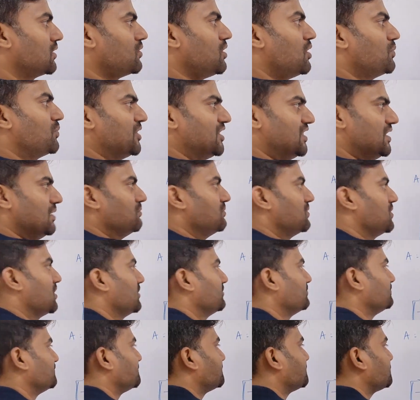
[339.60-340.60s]
copy them.
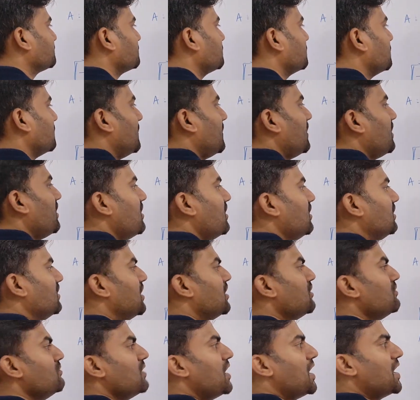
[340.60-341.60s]

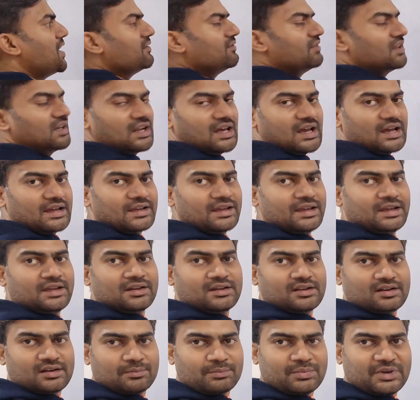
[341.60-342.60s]
Now I will
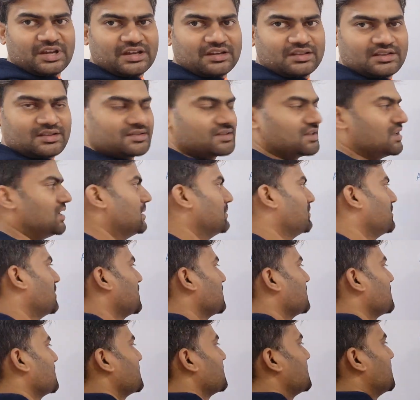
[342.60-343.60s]
again repeat the same
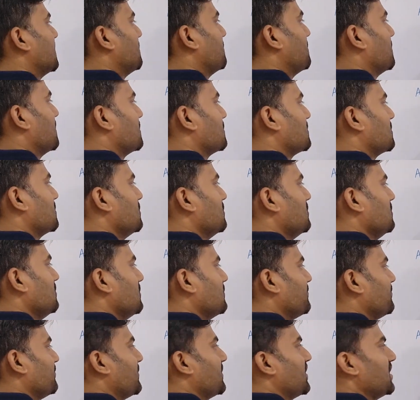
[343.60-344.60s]
step. So
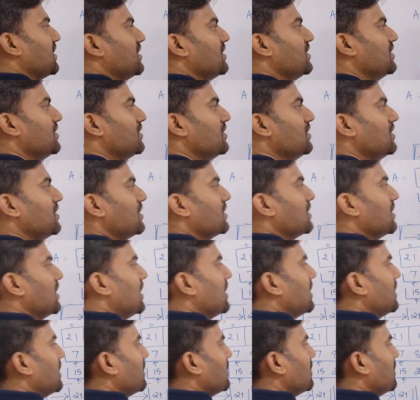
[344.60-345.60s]
here
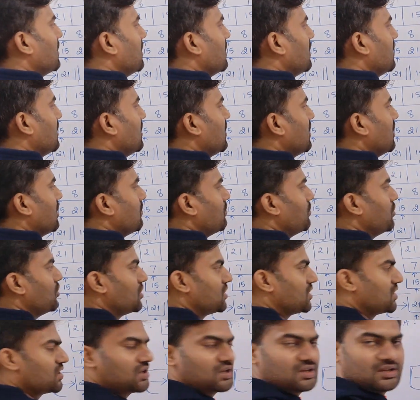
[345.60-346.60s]
I will
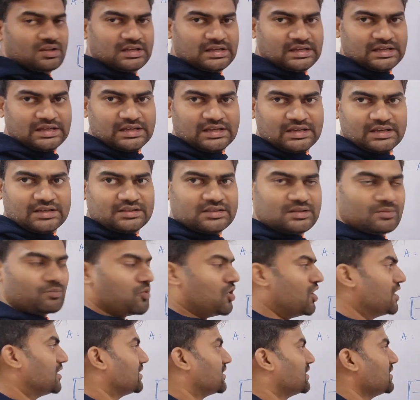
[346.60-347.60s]
put the
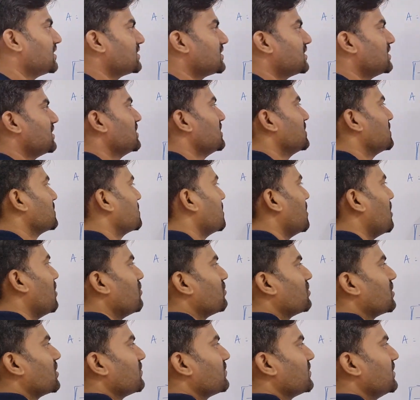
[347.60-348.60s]
pointers. So
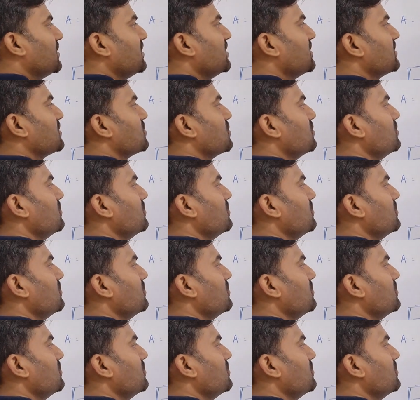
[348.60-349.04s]
out of these